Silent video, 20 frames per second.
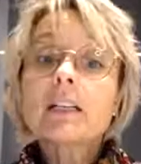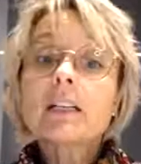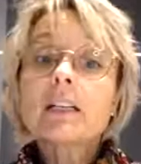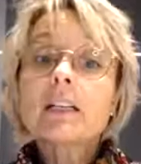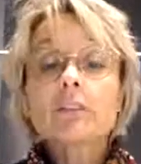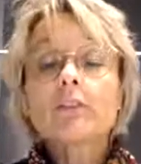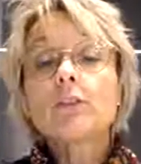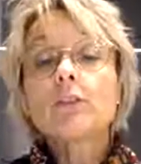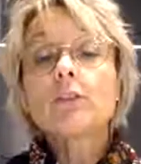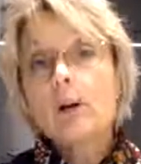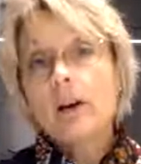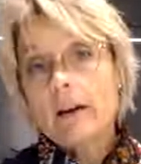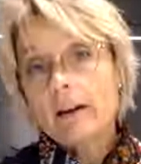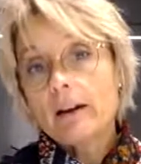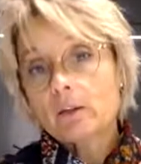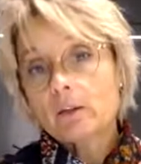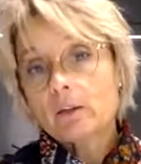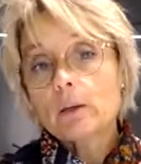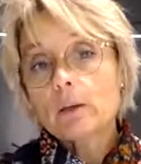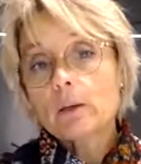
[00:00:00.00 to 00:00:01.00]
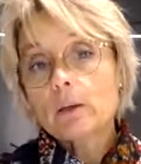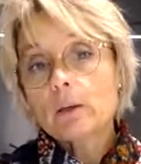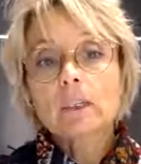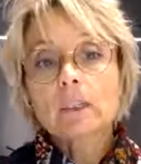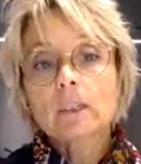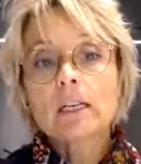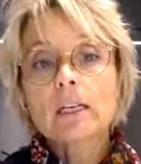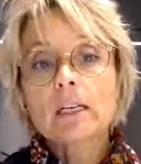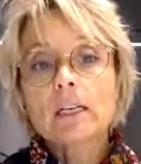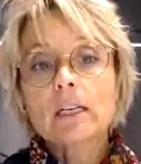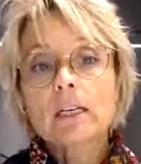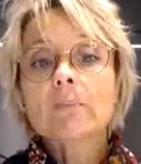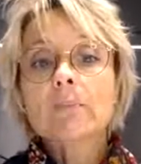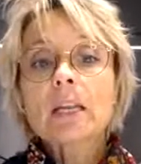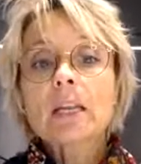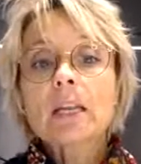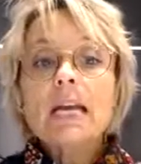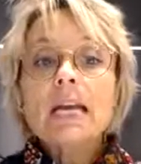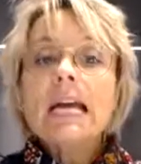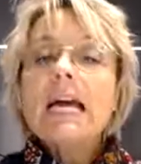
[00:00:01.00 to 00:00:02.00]
if you have some more time.
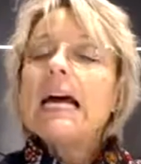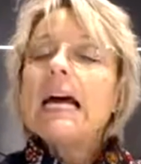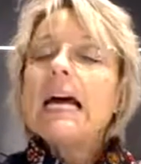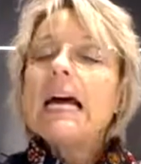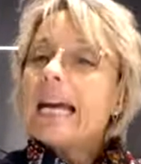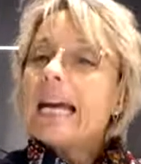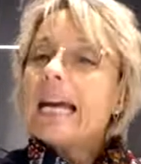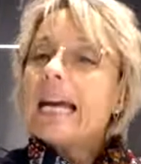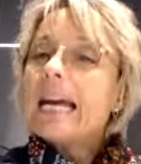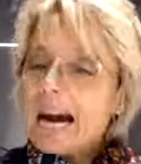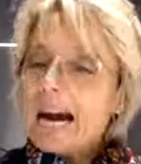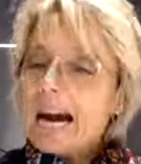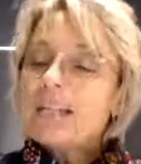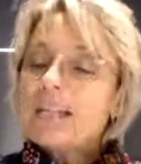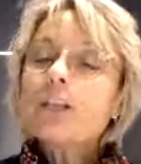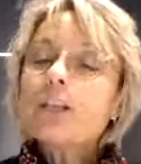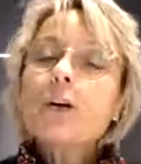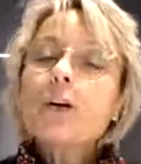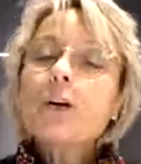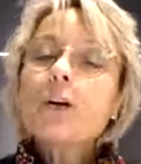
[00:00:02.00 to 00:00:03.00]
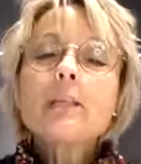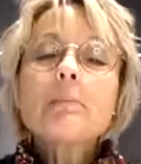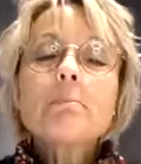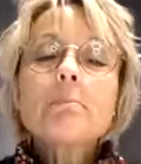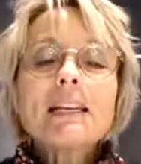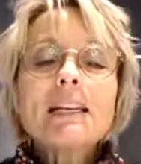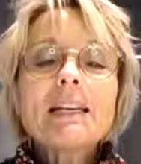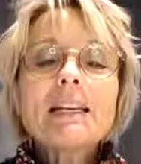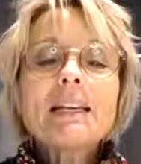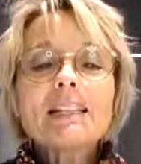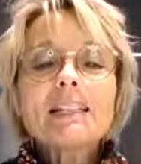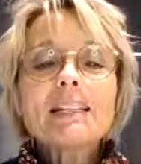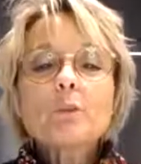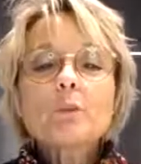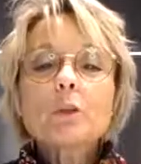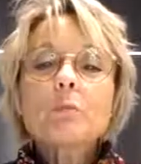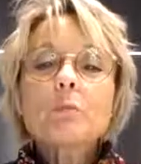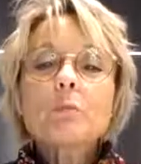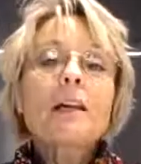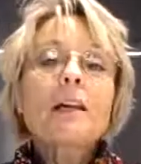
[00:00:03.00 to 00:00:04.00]
I know it may seem to
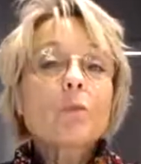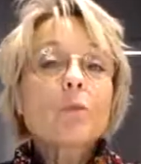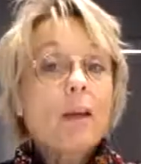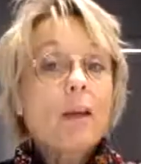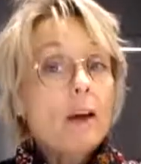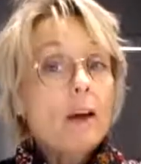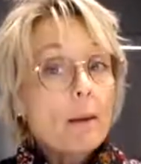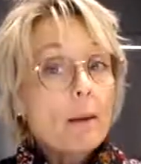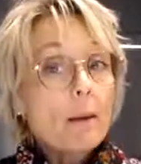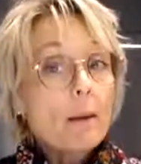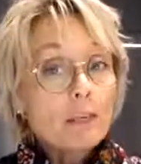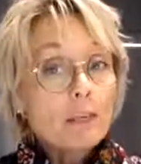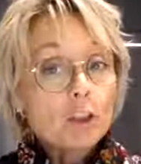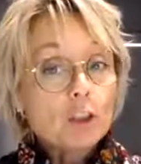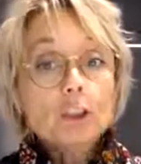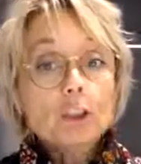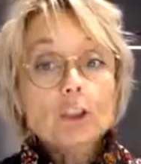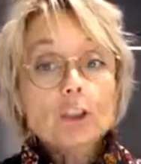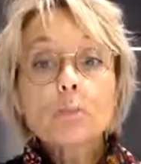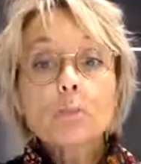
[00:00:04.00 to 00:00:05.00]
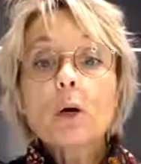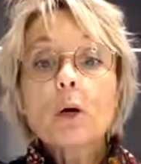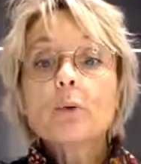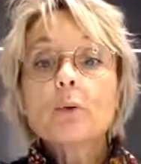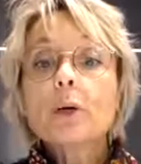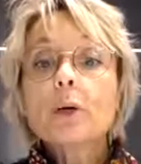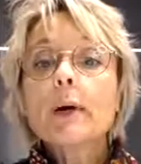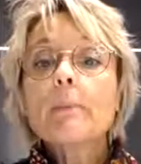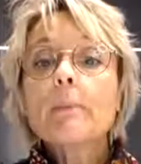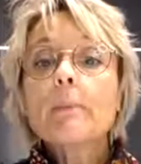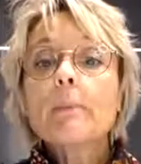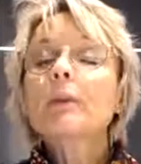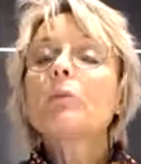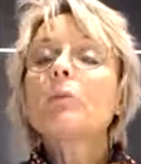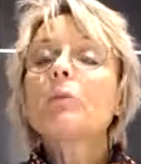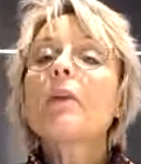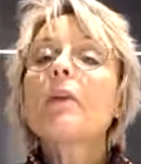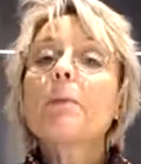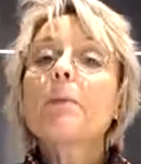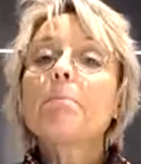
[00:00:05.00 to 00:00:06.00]
be a rather ambitious program, but
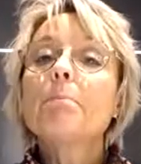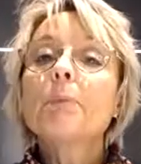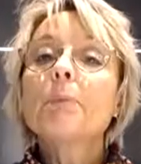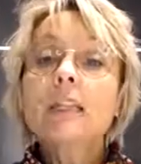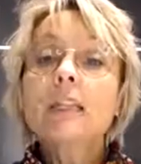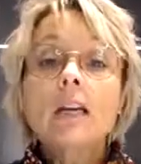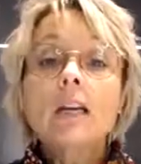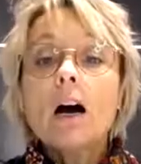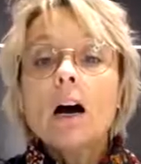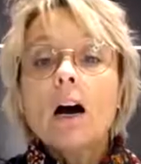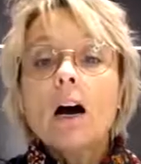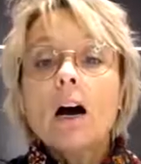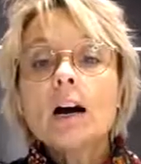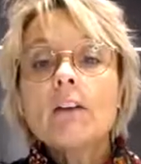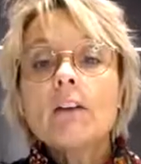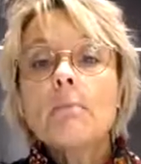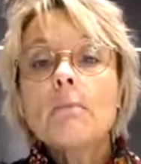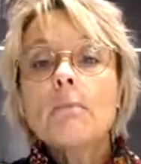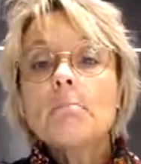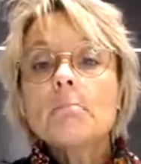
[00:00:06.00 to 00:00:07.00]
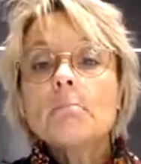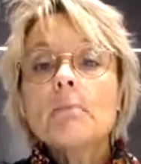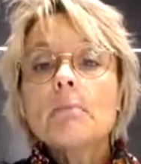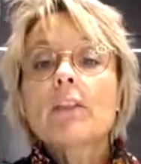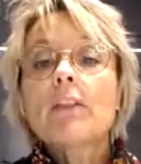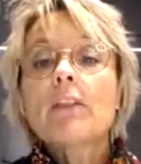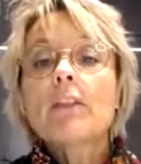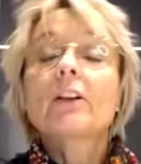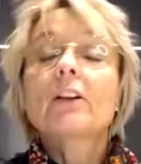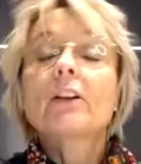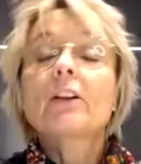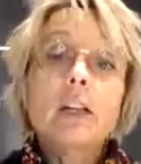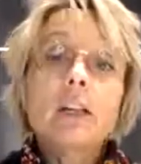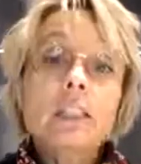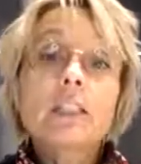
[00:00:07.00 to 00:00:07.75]
with a bit of methodology.